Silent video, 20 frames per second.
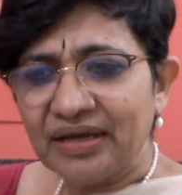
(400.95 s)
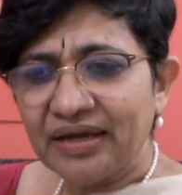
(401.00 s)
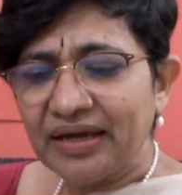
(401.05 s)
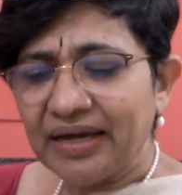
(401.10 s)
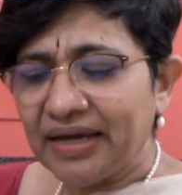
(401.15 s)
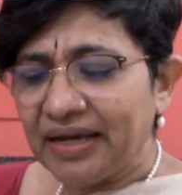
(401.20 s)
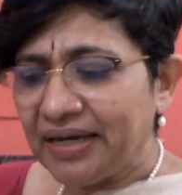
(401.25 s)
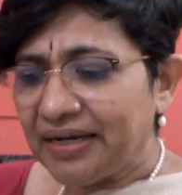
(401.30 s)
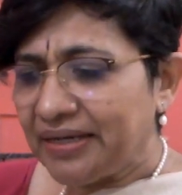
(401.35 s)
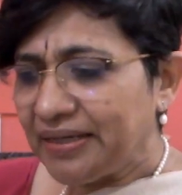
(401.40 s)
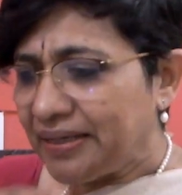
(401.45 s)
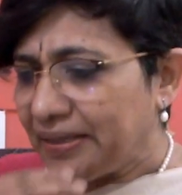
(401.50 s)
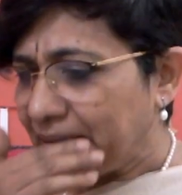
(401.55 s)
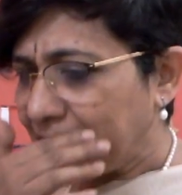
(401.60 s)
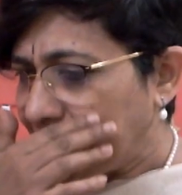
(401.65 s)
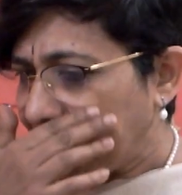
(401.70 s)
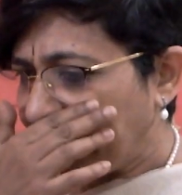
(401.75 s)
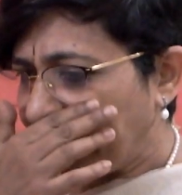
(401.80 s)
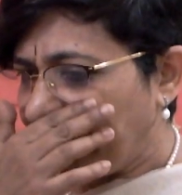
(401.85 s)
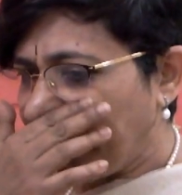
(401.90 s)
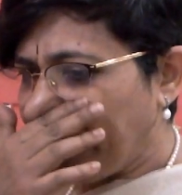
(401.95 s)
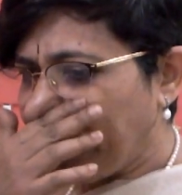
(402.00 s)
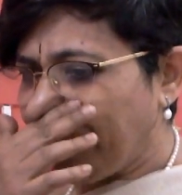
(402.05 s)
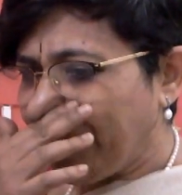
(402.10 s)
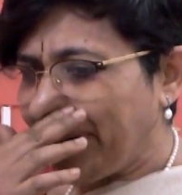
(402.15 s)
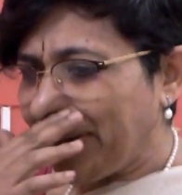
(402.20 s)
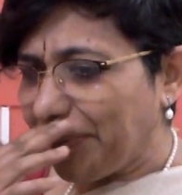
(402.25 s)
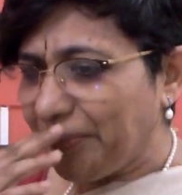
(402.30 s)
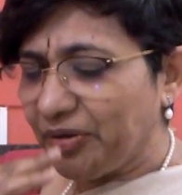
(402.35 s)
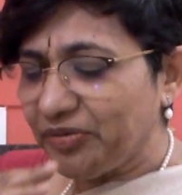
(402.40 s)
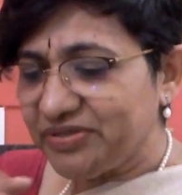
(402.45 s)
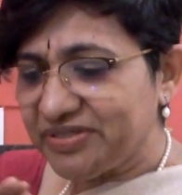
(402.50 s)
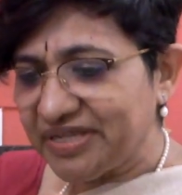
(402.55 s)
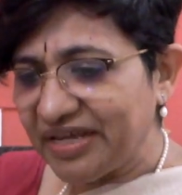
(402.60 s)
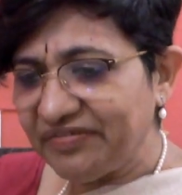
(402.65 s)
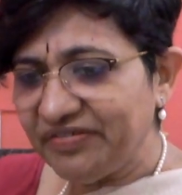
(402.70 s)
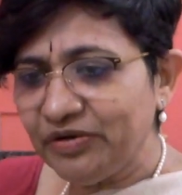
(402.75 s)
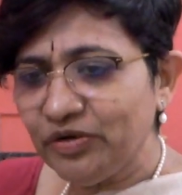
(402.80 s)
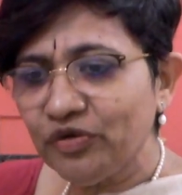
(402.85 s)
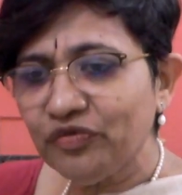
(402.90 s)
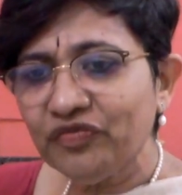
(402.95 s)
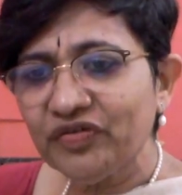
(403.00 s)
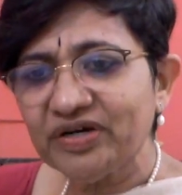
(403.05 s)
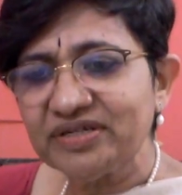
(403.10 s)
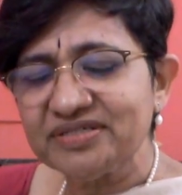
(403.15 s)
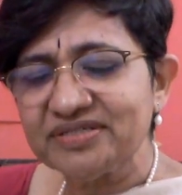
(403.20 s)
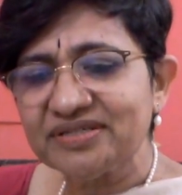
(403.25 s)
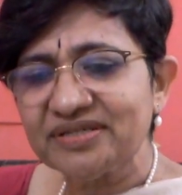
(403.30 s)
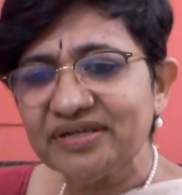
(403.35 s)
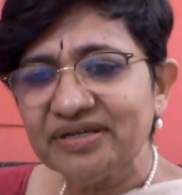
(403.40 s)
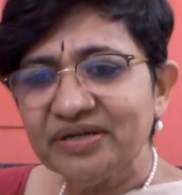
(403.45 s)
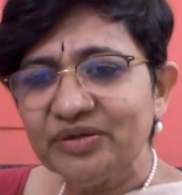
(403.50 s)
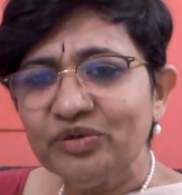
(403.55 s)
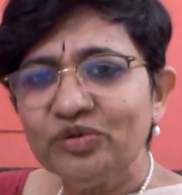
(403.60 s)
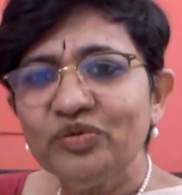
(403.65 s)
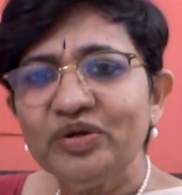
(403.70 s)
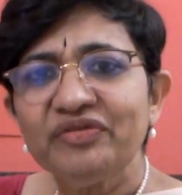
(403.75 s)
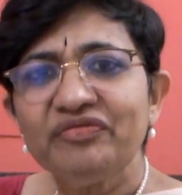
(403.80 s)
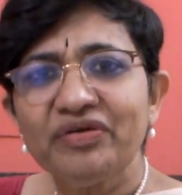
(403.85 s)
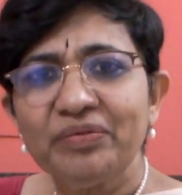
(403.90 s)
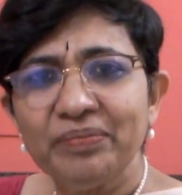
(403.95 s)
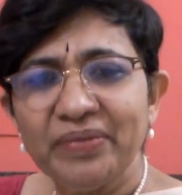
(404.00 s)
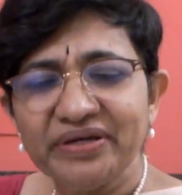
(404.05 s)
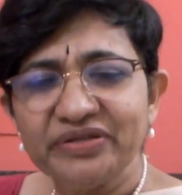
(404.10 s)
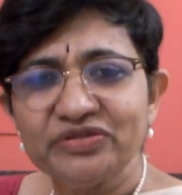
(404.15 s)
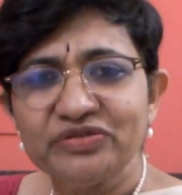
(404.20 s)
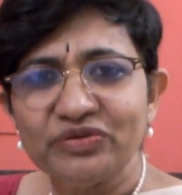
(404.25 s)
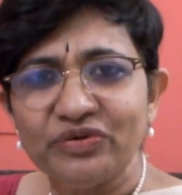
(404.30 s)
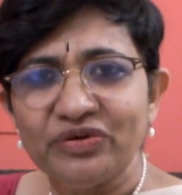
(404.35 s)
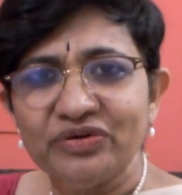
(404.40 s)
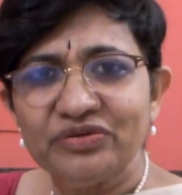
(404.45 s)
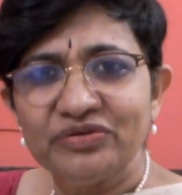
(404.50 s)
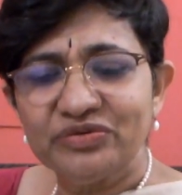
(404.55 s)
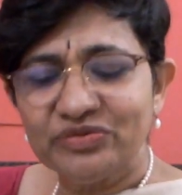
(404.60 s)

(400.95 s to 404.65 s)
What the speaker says: and we were about 7 of us who were from Mysore.